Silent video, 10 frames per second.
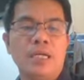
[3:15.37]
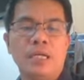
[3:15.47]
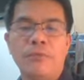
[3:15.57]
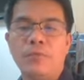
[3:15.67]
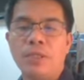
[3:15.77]

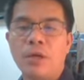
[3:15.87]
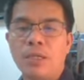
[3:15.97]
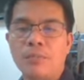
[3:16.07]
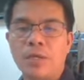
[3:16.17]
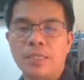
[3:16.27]
If we talk
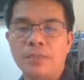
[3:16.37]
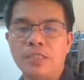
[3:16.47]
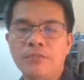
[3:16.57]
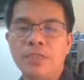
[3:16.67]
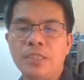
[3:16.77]
about
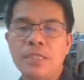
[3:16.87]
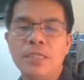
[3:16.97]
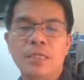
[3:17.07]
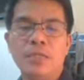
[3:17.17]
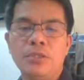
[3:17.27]

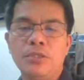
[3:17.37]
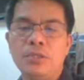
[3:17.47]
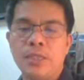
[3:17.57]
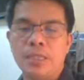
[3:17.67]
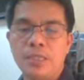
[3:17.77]
activity,
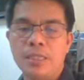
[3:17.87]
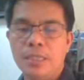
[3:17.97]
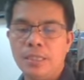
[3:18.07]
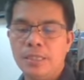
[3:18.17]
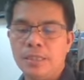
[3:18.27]
usually
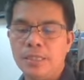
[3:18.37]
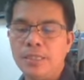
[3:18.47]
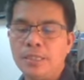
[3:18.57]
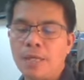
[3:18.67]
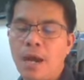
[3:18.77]

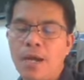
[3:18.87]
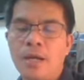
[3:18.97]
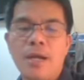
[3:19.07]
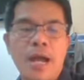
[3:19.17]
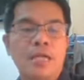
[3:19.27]
these
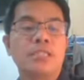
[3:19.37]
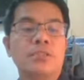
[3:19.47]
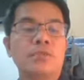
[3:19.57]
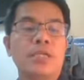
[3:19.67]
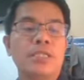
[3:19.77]
are
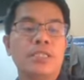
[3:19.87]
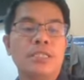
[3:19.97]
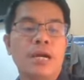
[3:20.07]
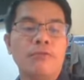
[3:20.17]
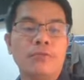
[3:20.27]
action words.
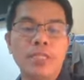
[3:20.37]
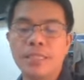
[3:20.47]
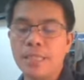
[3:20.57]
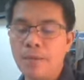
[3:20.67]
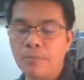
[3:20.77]
Now, for
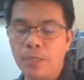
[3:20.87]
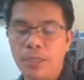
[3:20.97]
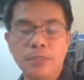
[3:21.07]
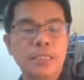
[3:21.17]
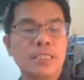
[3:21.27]

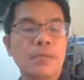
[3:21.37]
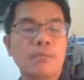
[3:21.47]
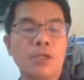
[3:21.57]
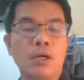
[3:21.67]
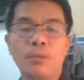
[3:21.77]
example
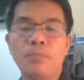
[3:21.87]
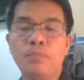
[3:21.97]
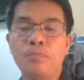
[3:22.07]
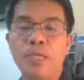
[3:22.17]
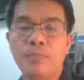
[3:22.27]
of
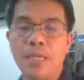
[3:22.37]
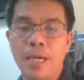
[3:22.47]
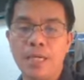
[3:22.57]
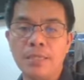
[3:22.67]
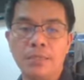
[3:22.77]

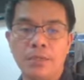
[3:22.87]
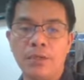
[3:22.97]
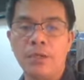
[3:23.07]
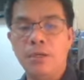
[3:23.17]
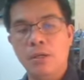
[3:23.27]
PPAs
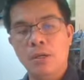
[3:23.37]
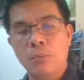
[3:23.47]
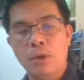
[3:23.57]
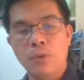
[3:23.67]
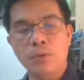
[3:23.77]
or
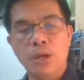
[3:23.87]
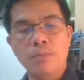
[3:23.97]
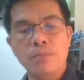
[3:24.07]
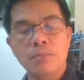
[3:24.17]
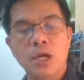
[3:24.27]

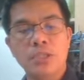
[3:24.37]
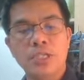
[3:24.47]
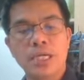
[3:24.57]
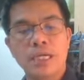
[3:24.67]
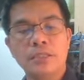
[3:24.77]
program
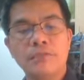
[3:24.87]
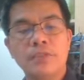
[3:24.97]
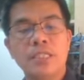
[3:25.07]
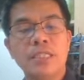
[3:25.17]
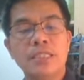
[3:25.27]
project
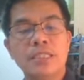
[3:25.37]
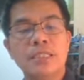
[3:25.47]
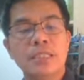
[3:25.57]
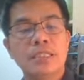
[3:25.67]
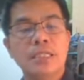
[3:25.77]
activities
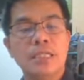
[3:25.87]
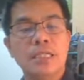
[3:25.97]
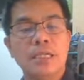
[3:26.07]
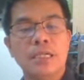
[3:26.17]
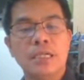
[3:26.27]

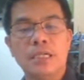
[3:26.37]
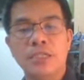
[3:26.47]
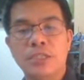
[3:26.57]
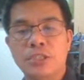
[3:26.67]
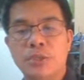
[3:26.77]

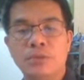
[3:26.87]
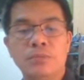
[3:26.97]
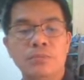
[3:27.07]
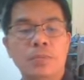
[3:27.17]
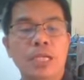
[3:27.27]
is
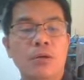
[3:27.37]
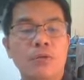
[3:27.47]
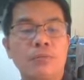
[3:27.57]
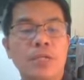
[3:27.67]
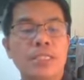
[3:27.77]
shown
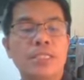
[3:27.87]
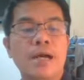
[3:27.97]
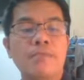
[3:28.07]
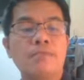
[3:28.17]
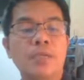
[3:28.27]
below. For
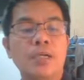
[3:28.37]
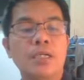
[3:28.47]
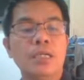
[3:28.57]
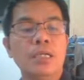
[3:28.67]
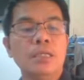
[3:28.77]

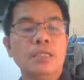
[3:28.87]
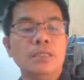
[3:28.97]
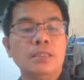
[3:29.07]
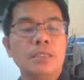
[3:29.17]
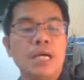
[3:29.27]
example,
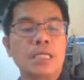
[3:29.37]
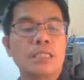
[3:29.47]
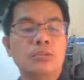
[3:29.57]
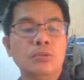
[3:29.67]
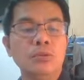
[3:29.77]

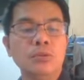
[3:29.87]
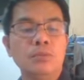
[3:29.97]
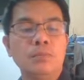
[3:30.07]
as to